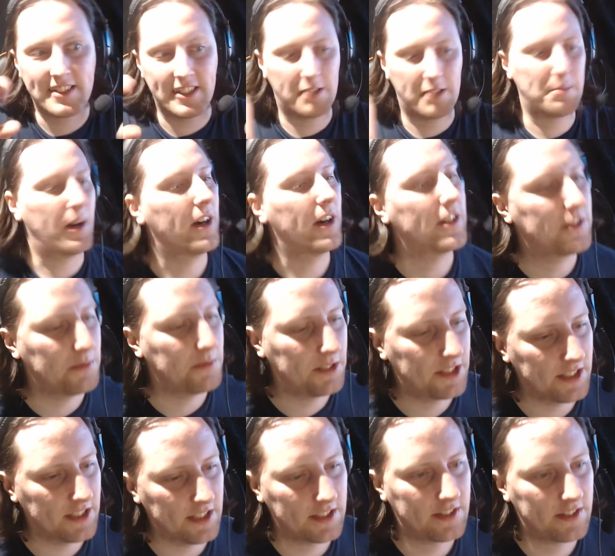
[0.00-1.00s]
box, which
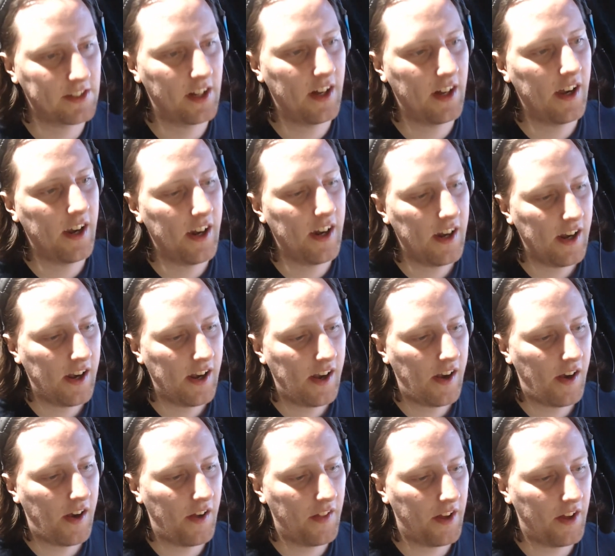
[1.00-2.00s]
is
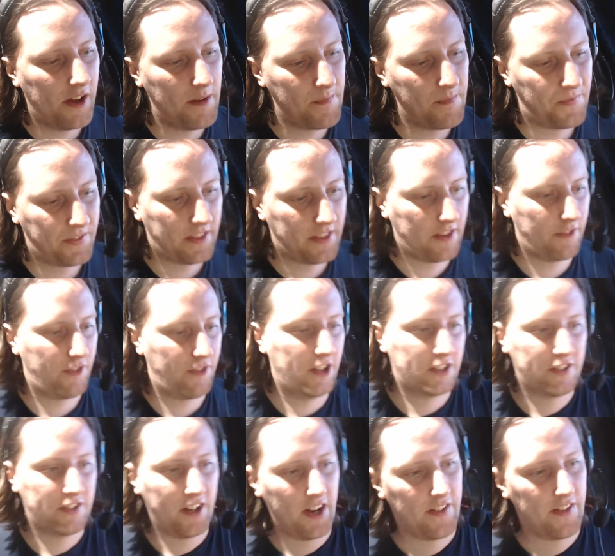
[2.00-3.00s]
the first
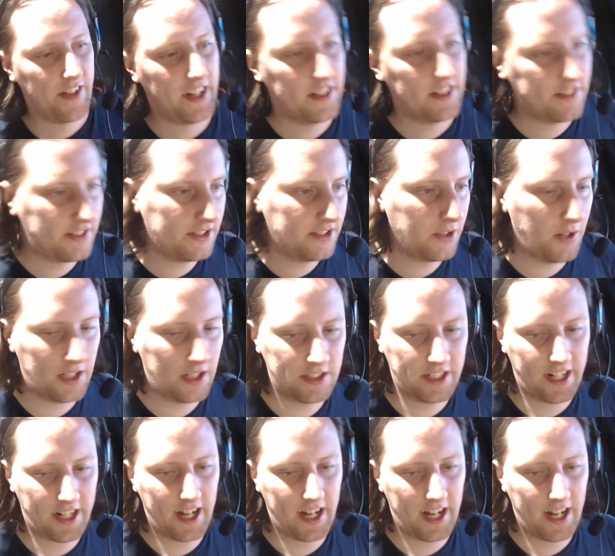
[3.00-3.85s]
5 things you don't actually get.